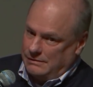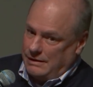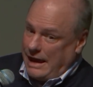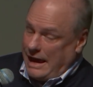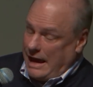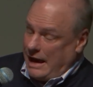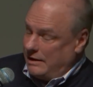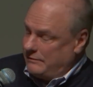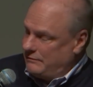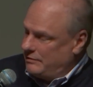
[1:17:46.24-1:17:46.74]

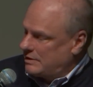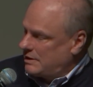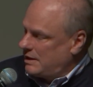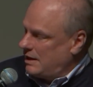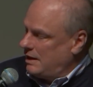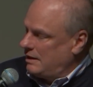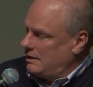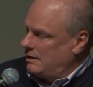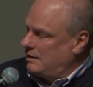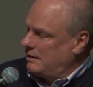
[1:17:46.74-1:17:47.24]

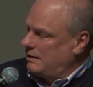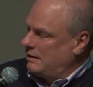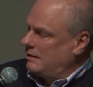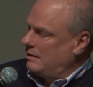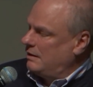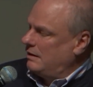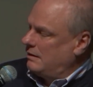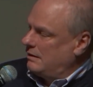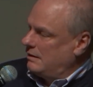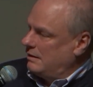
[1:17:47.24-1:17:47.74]

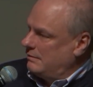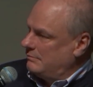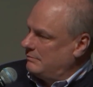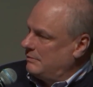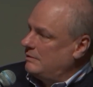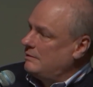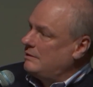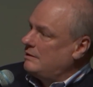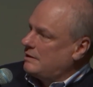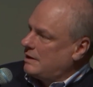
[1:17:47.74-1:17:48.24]
advocating,
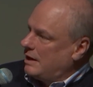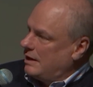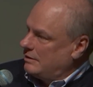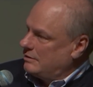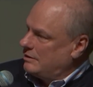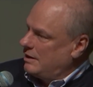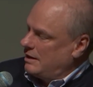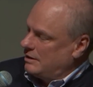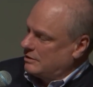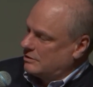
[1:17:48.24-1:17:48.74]

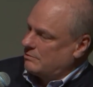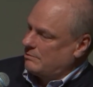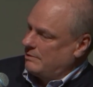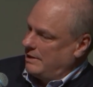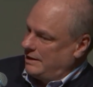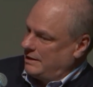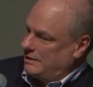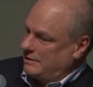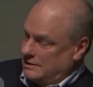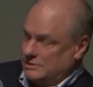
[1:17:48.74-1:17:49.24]
and
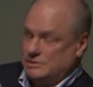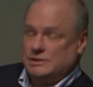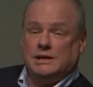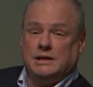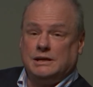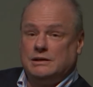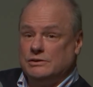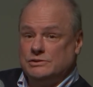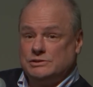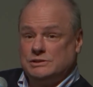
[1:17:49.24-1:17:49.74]
creating this
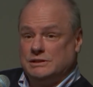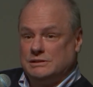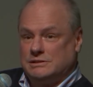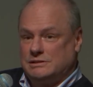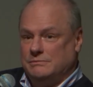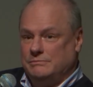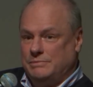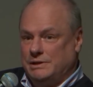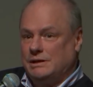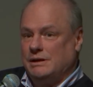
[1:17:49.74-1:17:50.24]

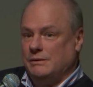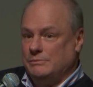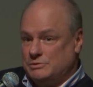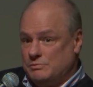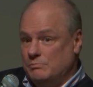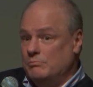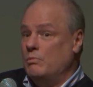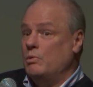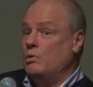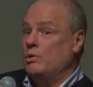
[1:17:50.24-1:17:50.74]
ecosystem becomes
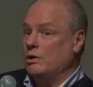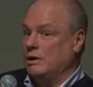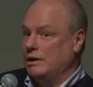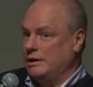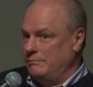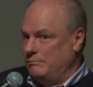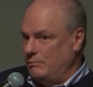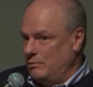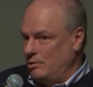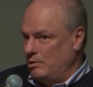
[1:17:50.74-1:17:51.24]
more
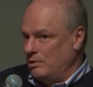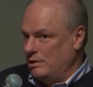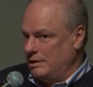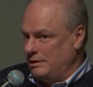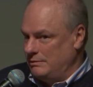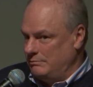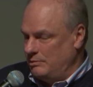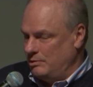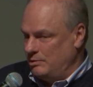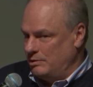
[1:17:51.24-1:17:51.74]
and more
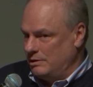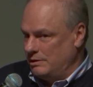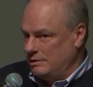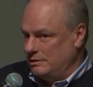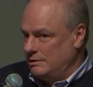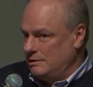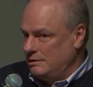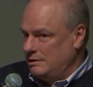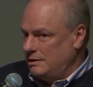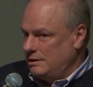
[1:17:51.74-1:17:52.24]
and more
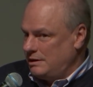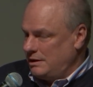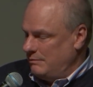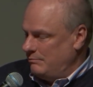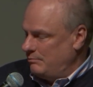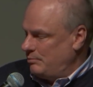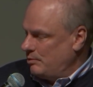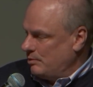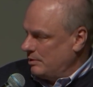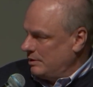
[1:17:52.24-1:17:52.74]

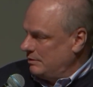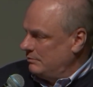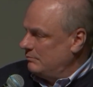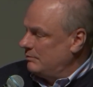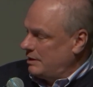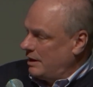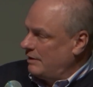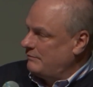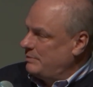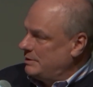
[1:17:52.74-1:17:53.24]
important.
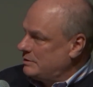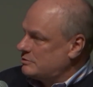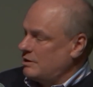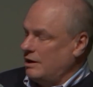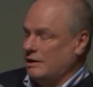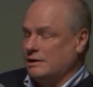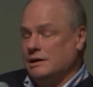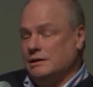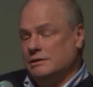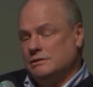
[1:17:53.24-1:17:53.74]
When I've been
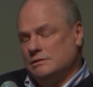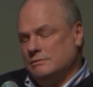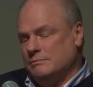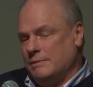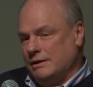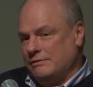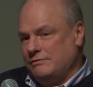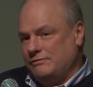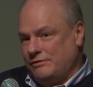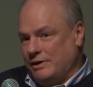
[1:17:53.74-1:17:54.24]
talking to
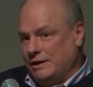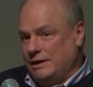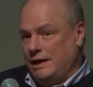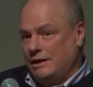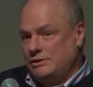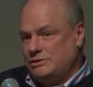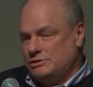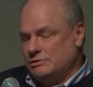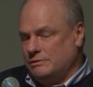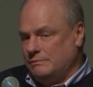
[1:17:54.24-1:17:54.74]
my
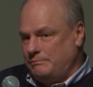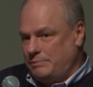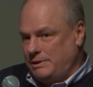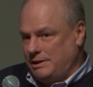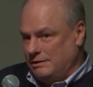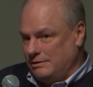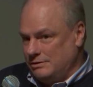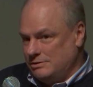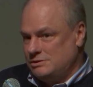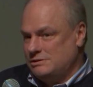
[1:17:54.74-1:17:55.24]
financial
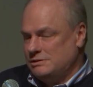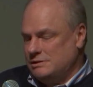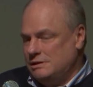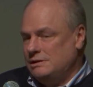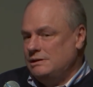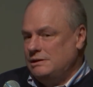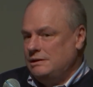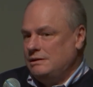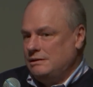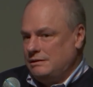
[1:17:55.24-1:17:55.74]
peers,
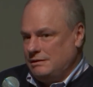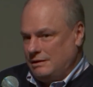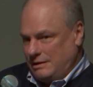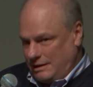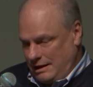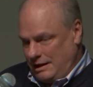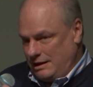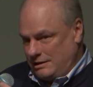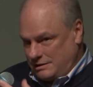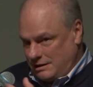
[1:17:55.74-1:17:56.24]

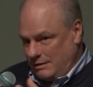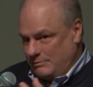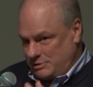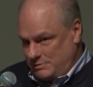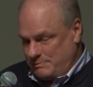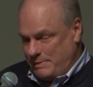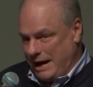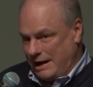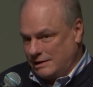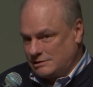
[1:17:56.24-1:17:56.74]
it comes
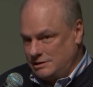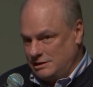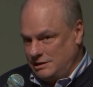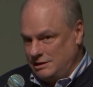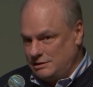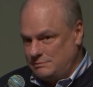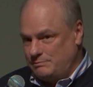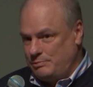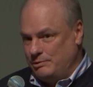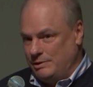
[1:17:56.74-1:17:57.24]
back to
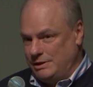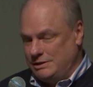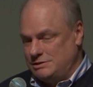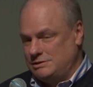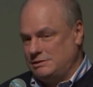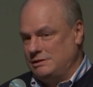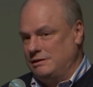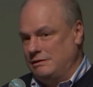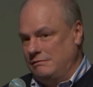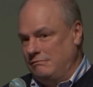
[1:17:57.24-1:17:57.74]
these points
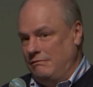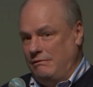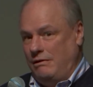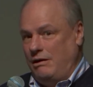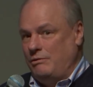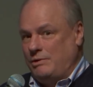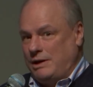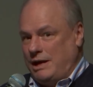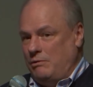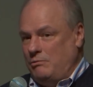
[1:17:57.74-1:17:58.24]
of,
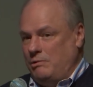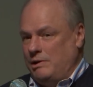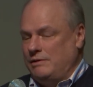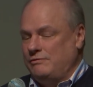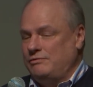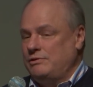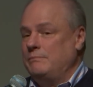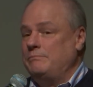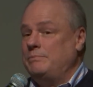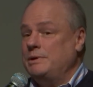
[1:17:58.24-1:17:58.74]
okay, what
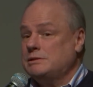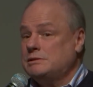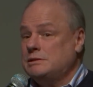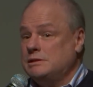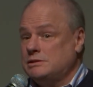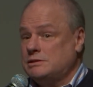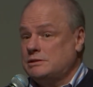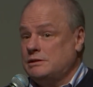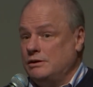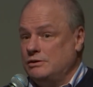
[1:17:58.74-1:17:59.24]
if the
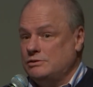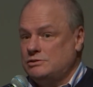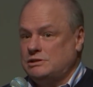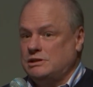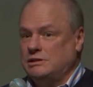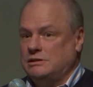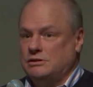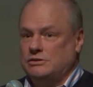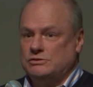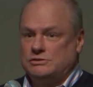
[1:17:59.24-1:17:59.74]
business goes to
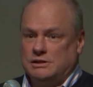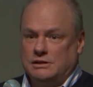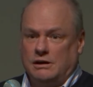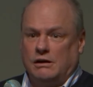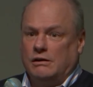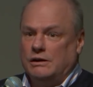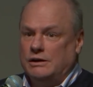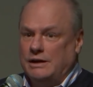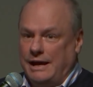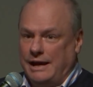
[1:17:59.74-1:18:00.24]
those that
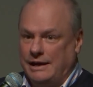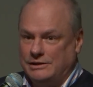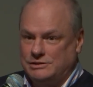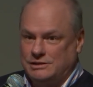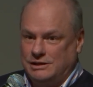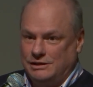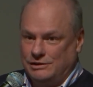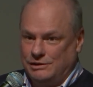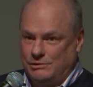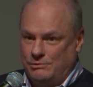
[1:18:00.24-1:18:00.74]
aren't
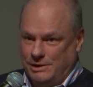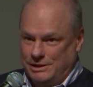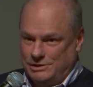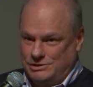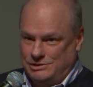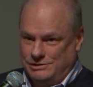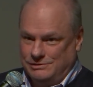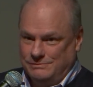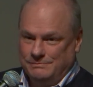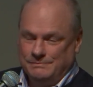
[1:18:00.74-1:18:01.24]
asking the
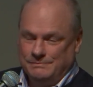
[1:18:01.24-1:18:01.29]
question?